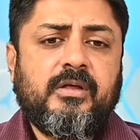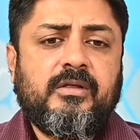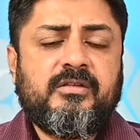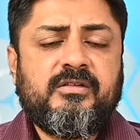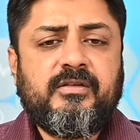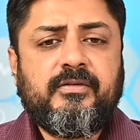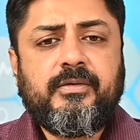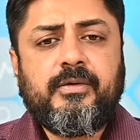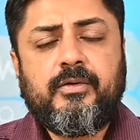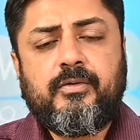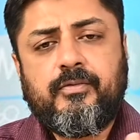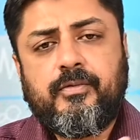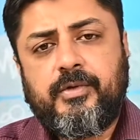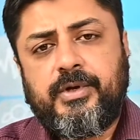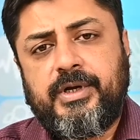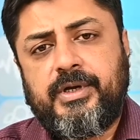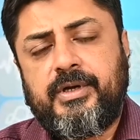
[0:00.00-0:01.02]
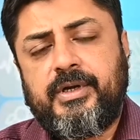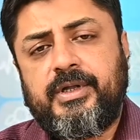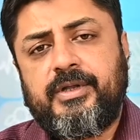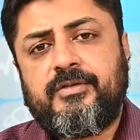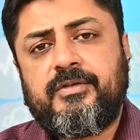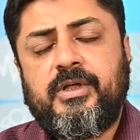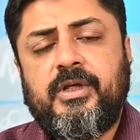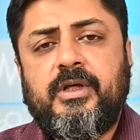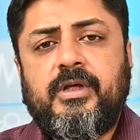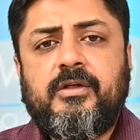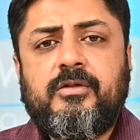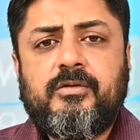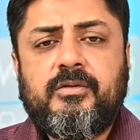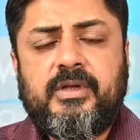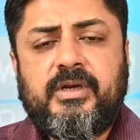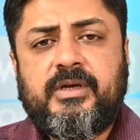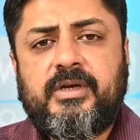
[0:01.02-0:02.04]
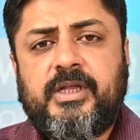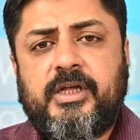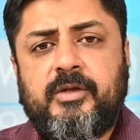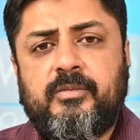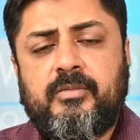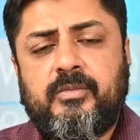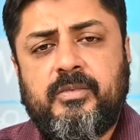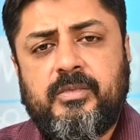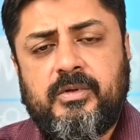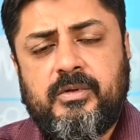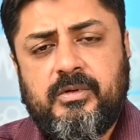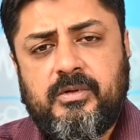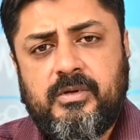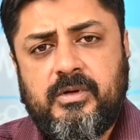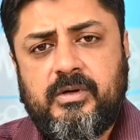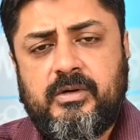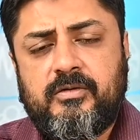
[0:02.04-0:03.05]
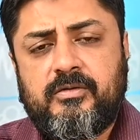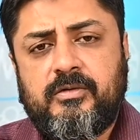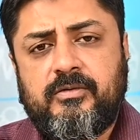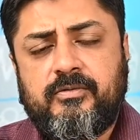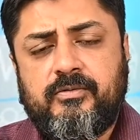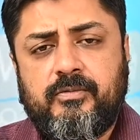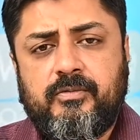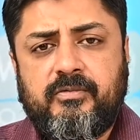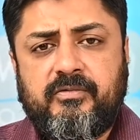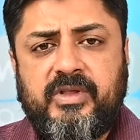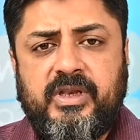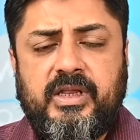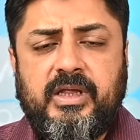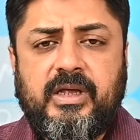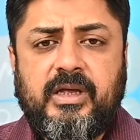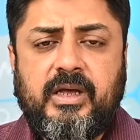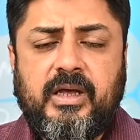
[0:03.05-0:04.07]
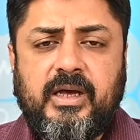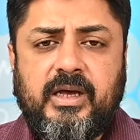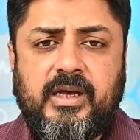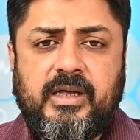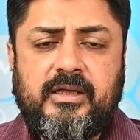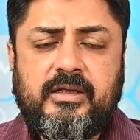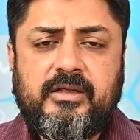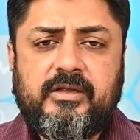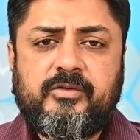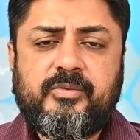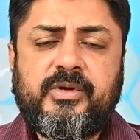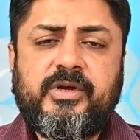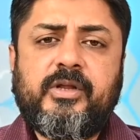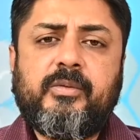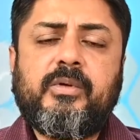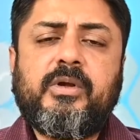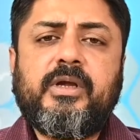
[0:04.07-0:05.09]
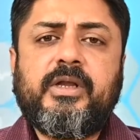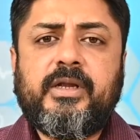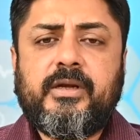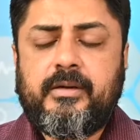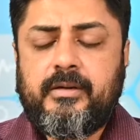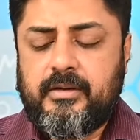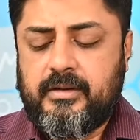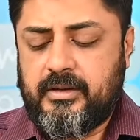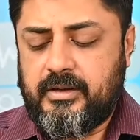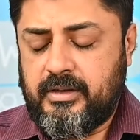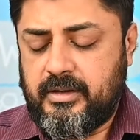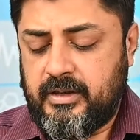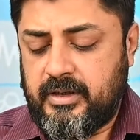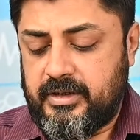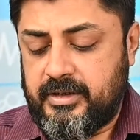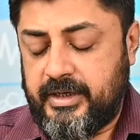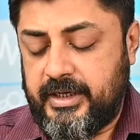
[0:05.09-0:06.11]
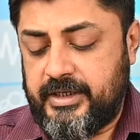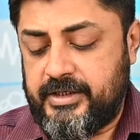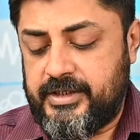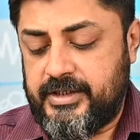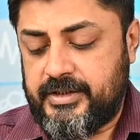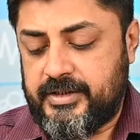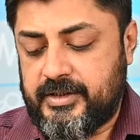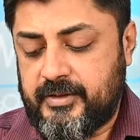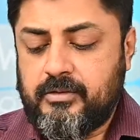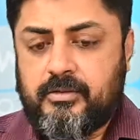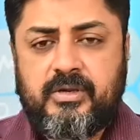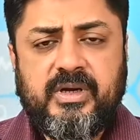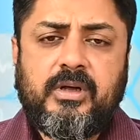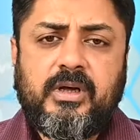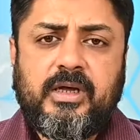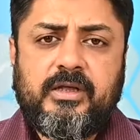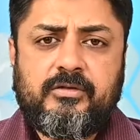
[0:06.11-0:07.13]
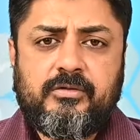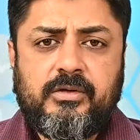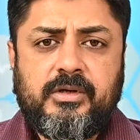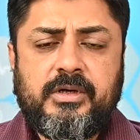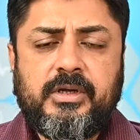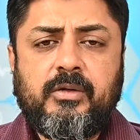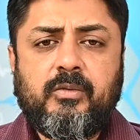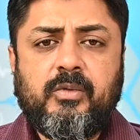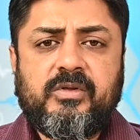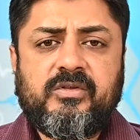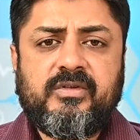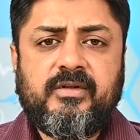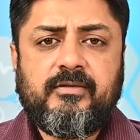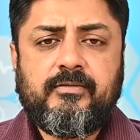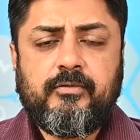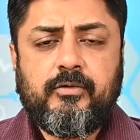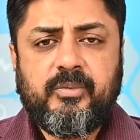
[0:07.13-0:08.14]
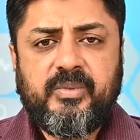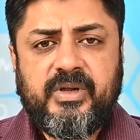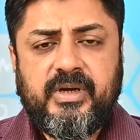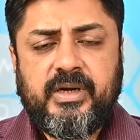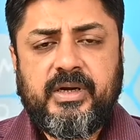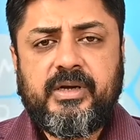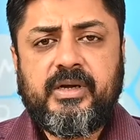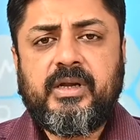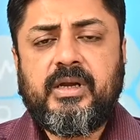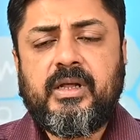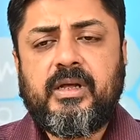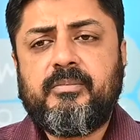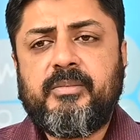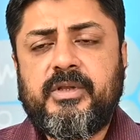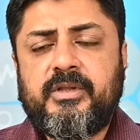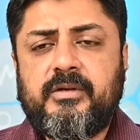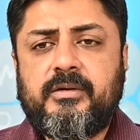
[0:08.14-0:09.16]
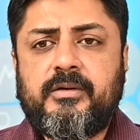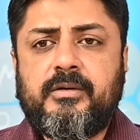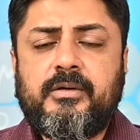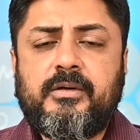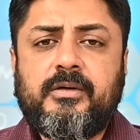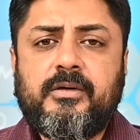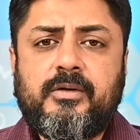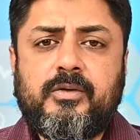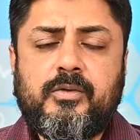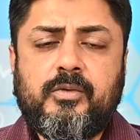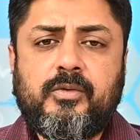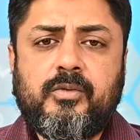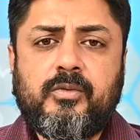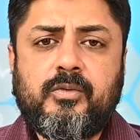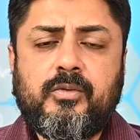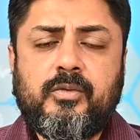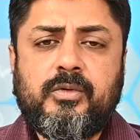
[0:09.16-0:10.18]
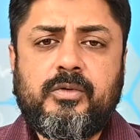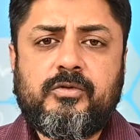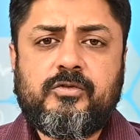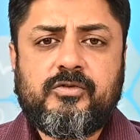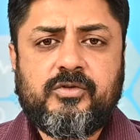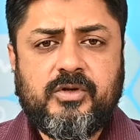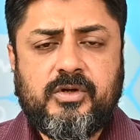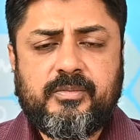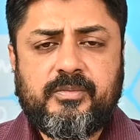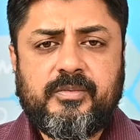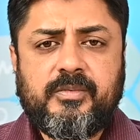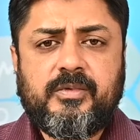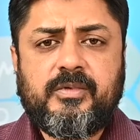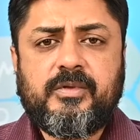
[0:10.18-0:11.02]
7 to 14 days so that time it is of very high spreadability and uh, contagious isolating oneself would be an ideal method to you know stop